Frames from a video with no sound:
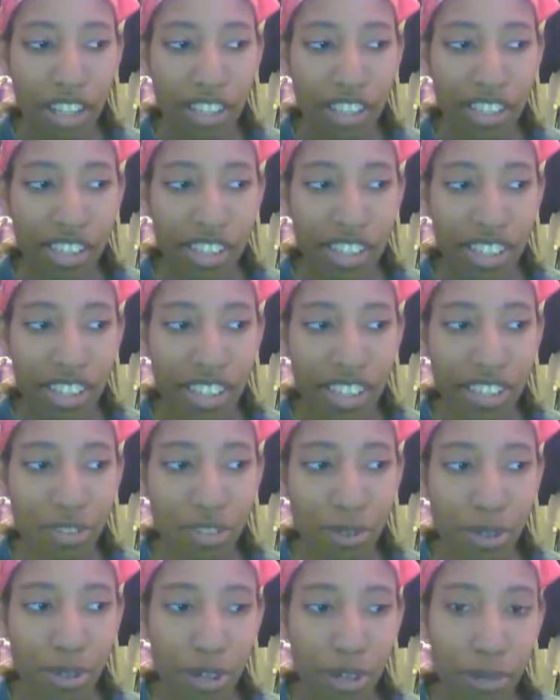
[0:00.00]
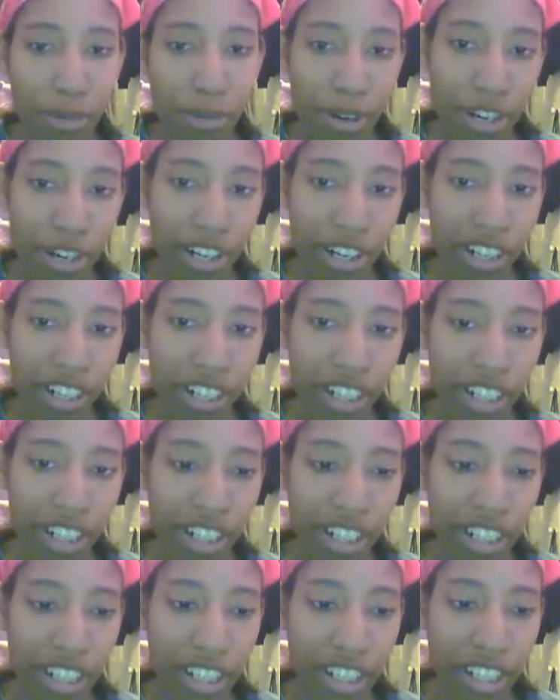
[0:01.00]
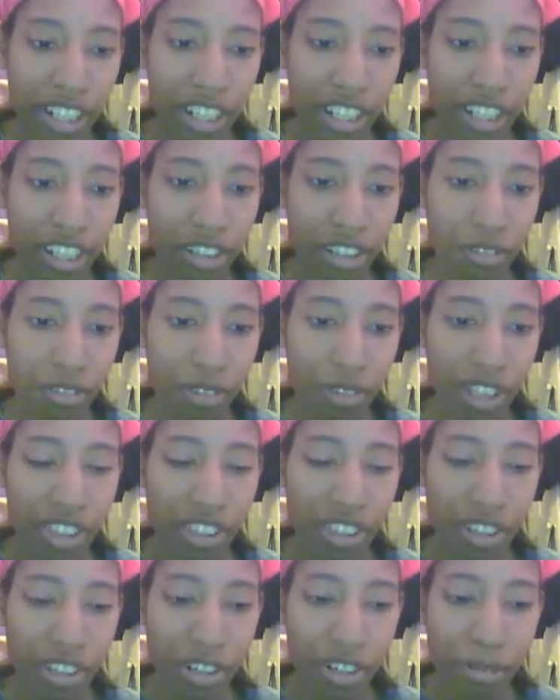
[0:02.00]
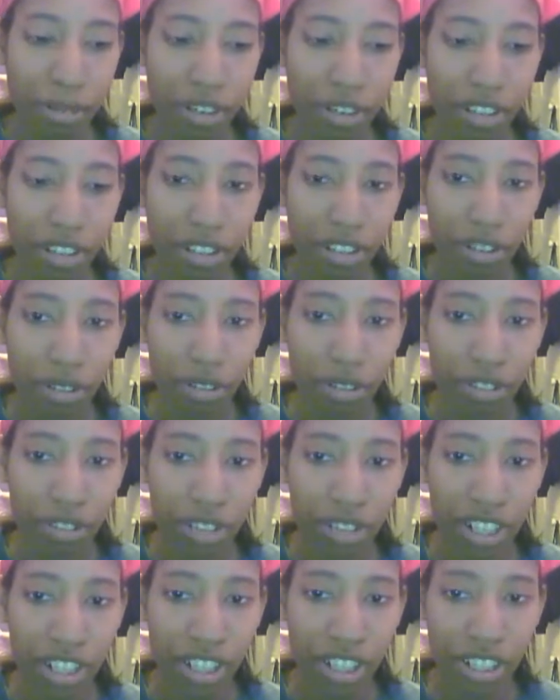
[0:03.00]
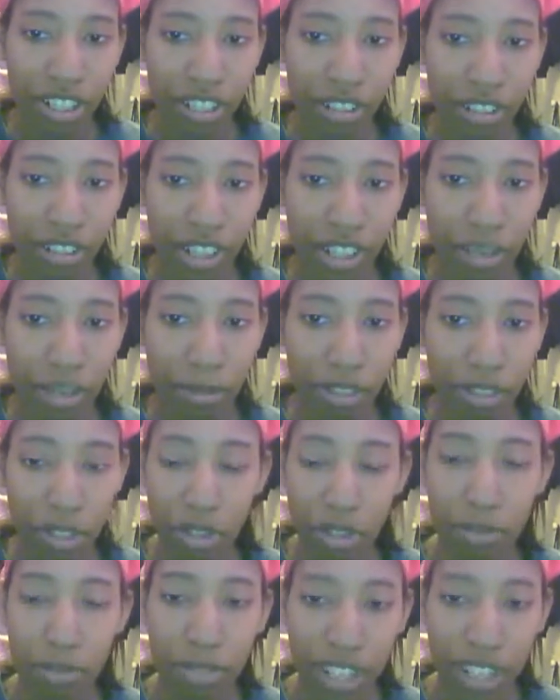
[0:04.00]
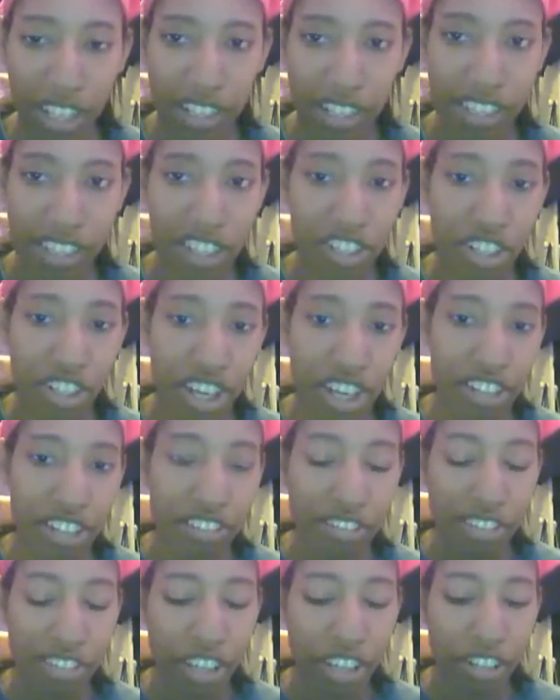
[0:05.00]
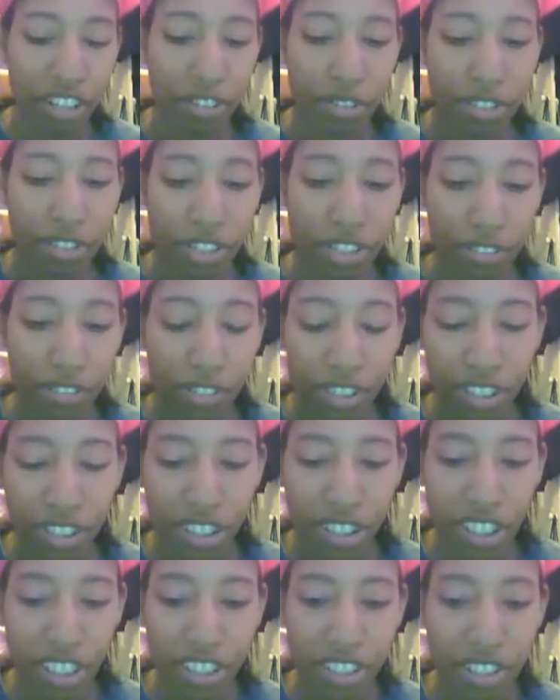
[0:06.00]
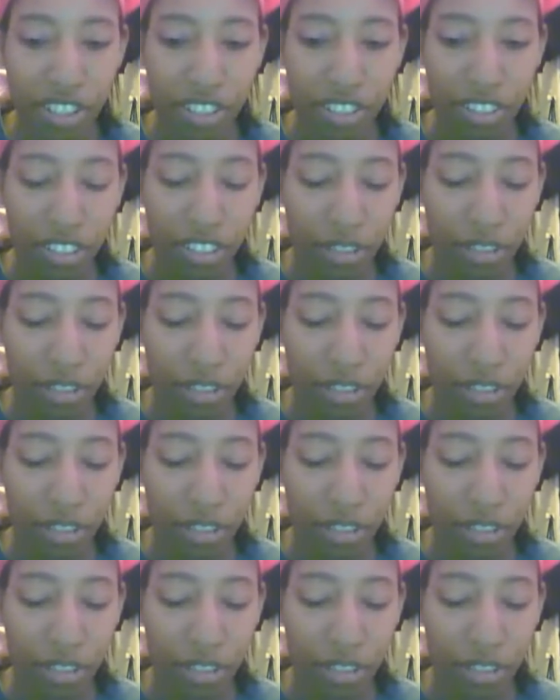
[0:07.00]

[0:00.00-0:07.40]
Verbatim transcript: since we're apart, we thought about, you know, trying to do collaborations. Like I said, she had technical difficulties and